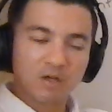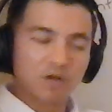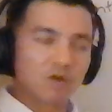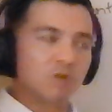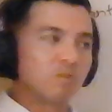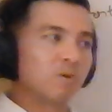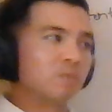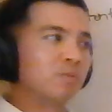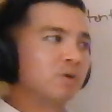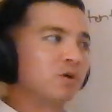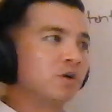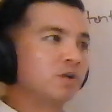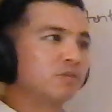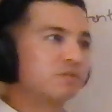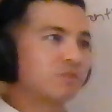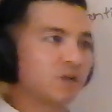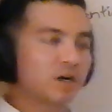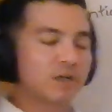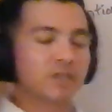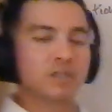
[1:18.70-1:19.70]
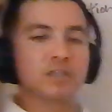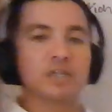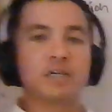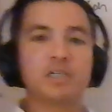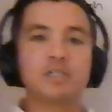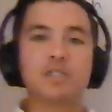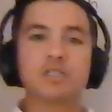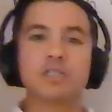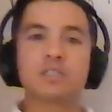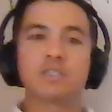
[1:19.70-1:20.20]
Remember during
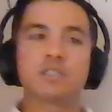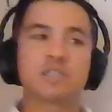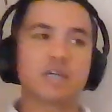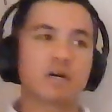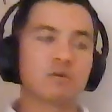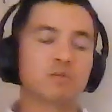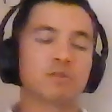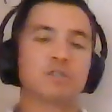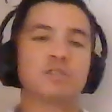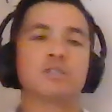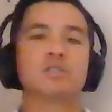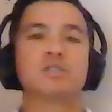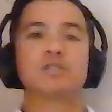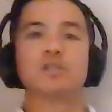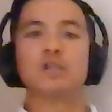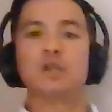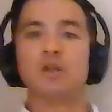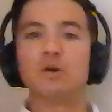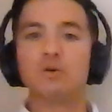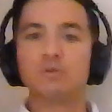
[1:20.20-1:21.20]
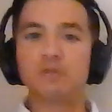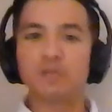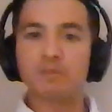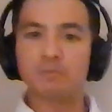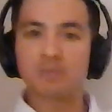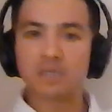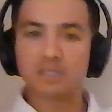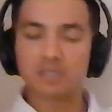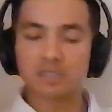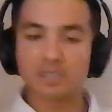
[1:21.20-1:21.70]
flocculation is now we're just slowly
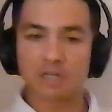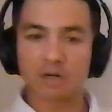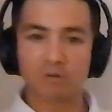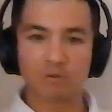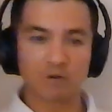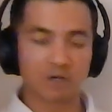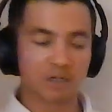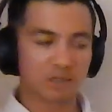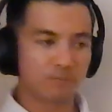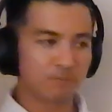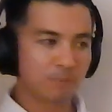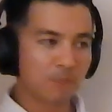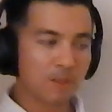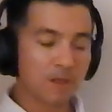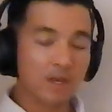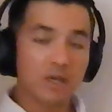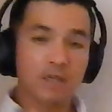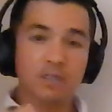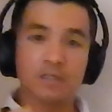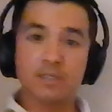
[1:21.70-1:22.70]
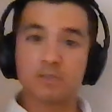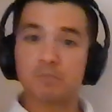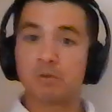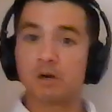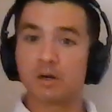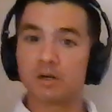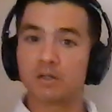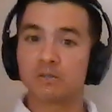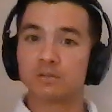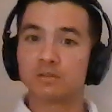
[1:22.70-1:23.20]
mixing that water. These
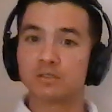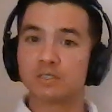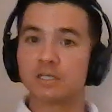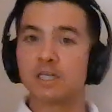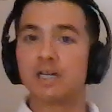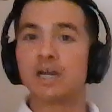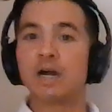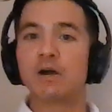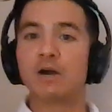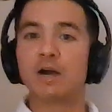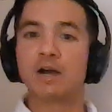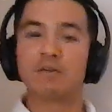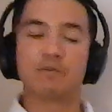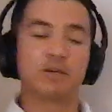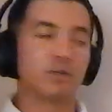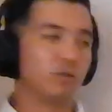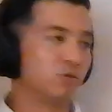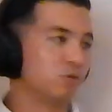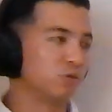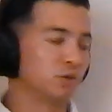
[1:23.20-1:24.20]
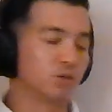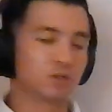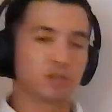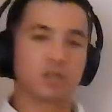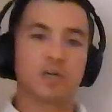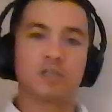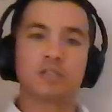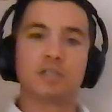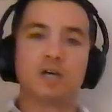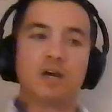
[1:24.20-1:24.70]
particles that now have a neutral
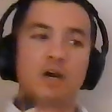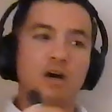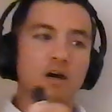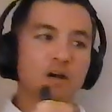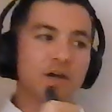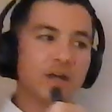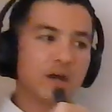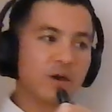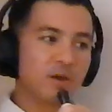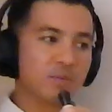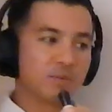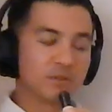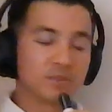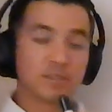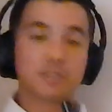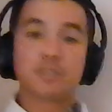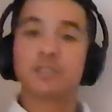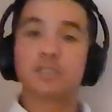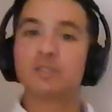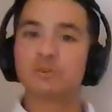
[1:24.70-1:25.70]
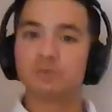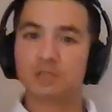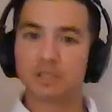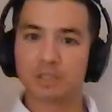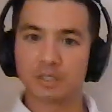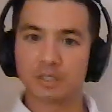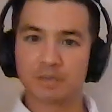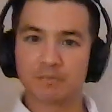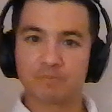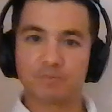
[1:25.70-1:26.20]
charge are now able to stick to each
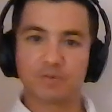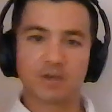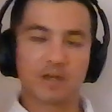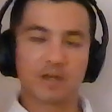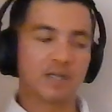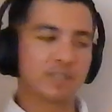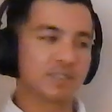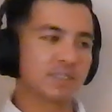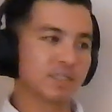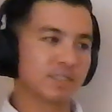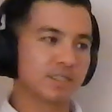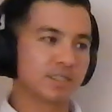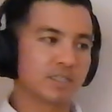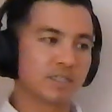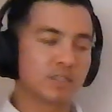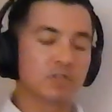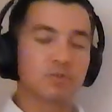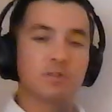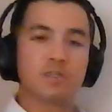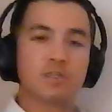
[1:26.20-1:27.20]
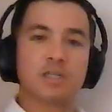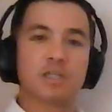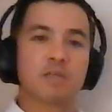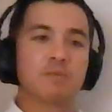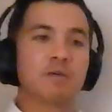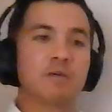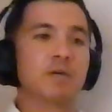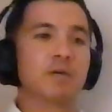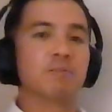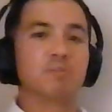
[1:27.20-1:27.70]
other. And as they stick to each other, they
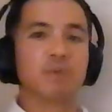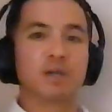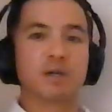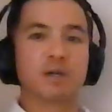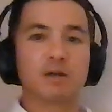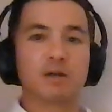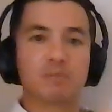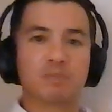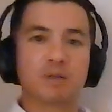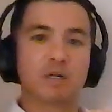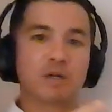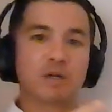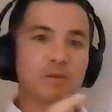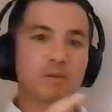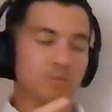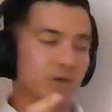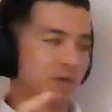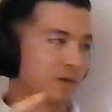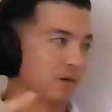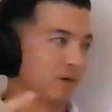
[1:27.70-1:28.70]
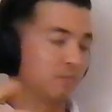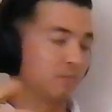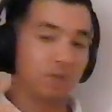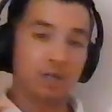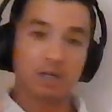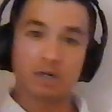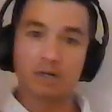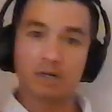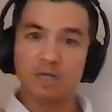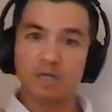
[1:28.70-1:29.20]
become bigger and bigger and bigger and
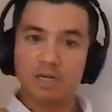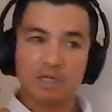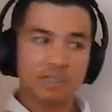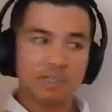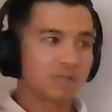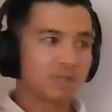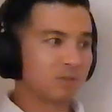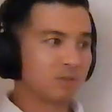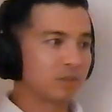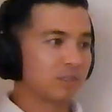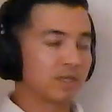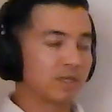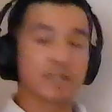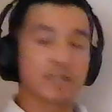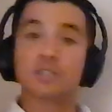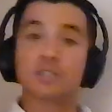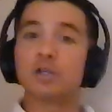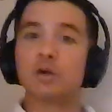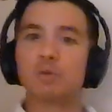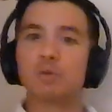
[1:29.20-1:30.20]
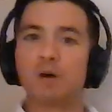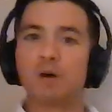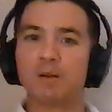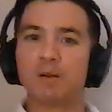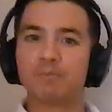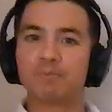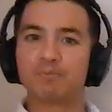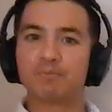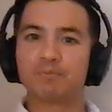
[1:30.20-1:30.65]
bigger, similar to like a snowball.